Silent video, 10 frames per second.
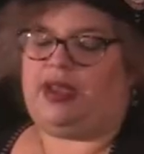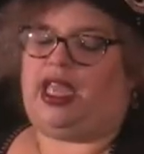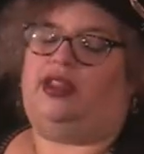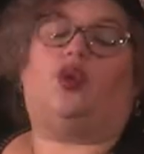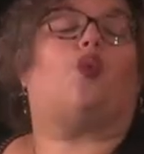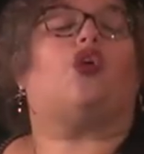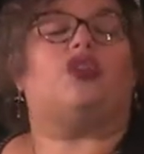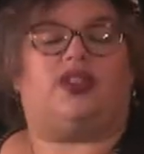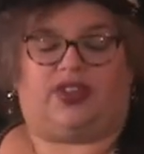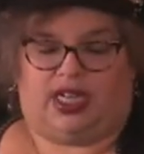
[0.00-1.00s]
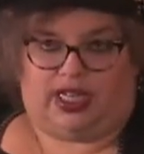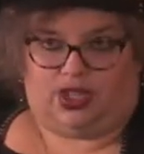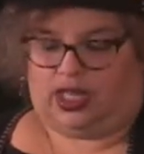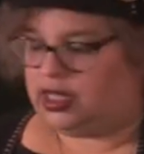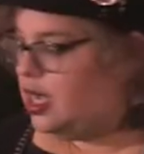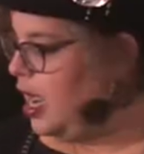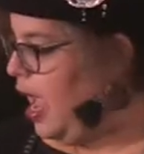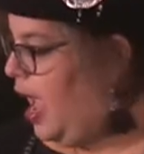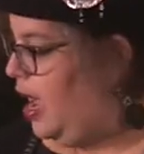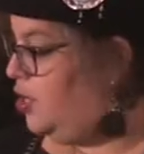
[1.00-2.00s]
in the worst of conditions,
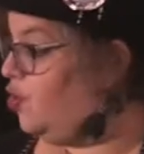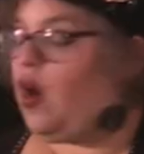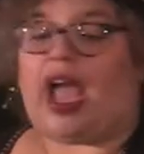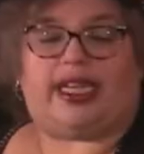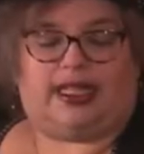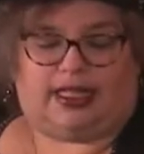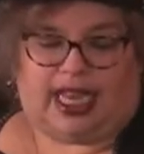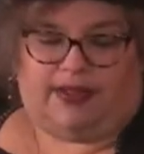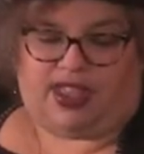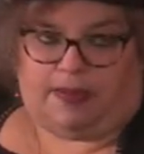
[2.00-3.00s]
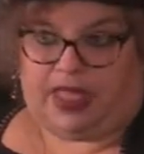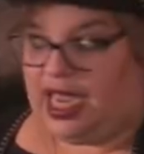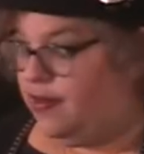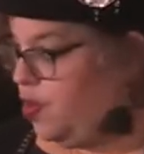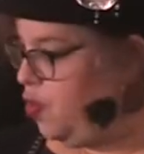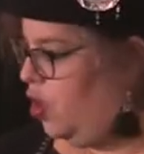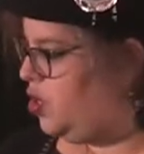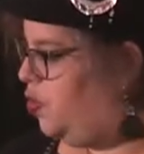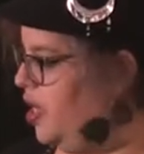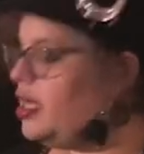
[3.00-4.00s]
and try to save them. They even
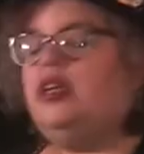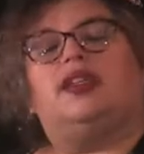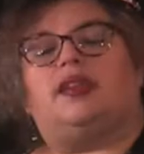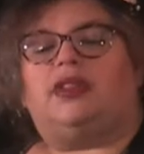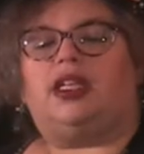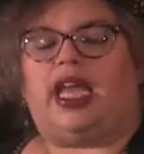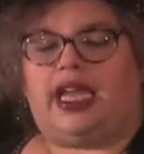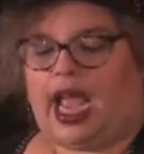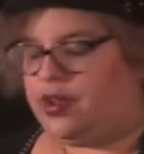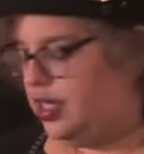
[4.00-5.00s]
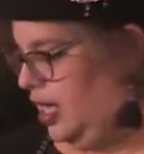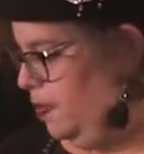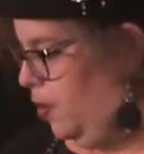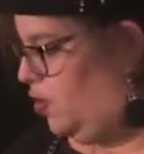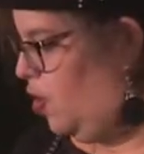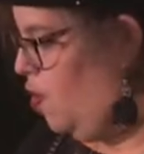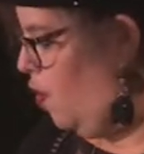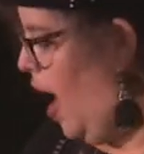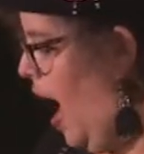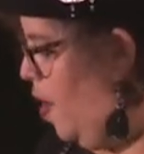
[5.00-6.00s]
worked with some of the lighthouse keepers
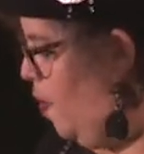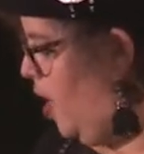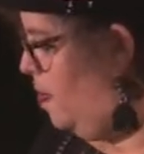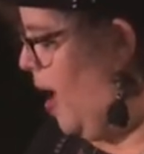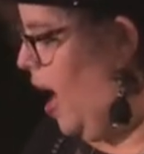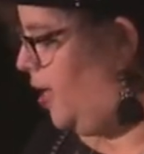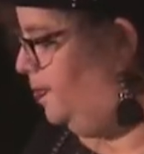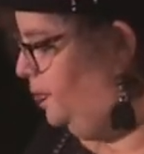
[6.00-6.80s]
over at Whaleback.